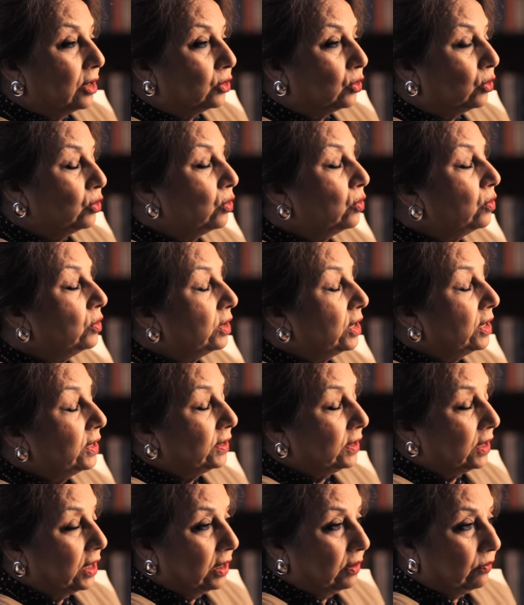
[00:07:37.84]
So, you know,
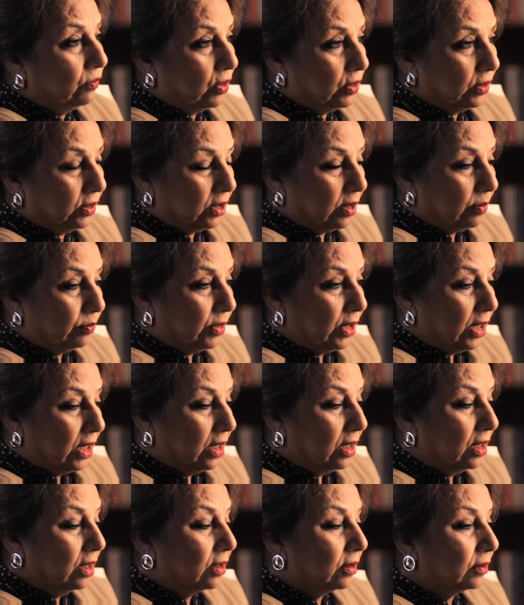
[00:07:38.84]
this thing was
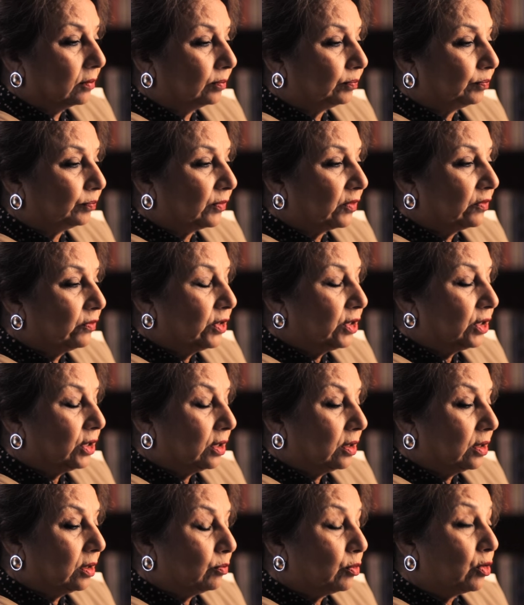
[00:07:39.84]
something which
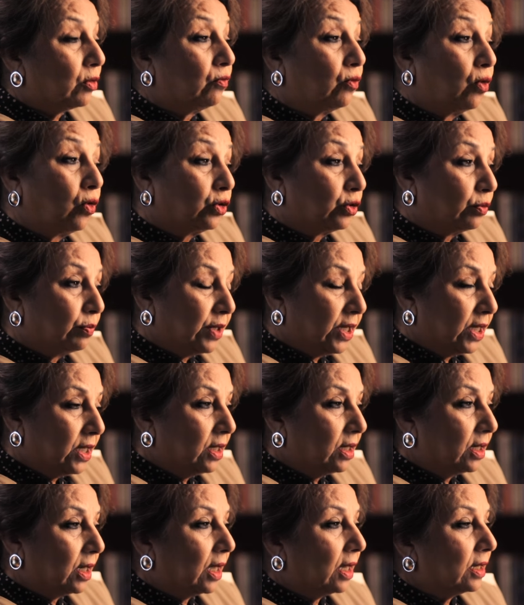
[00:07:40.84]
provoked
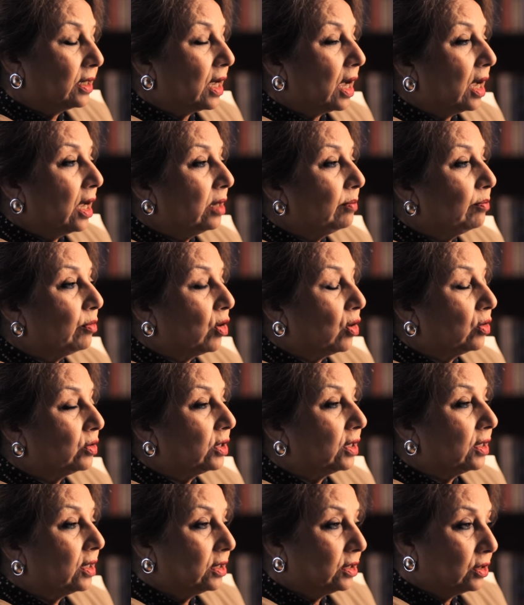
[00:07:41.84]
me, and I
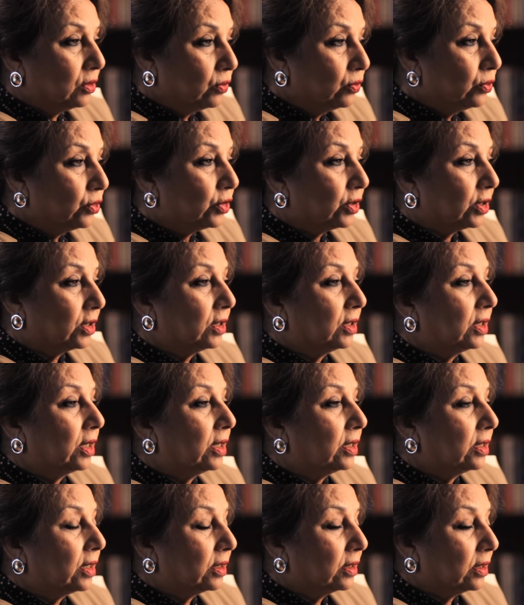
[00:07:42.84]
brought a resolution
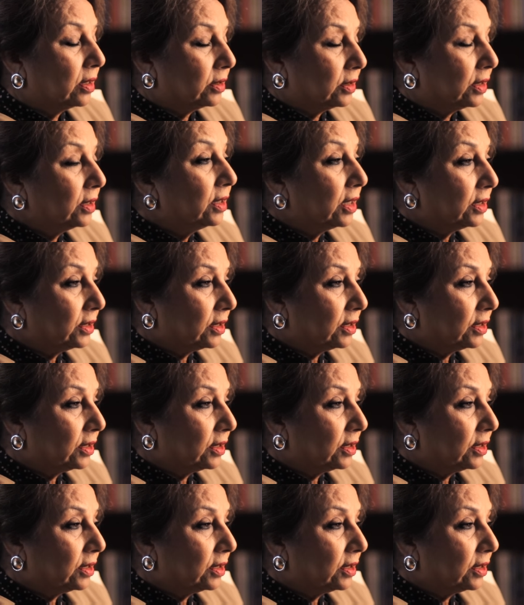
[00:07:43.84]
in Sindh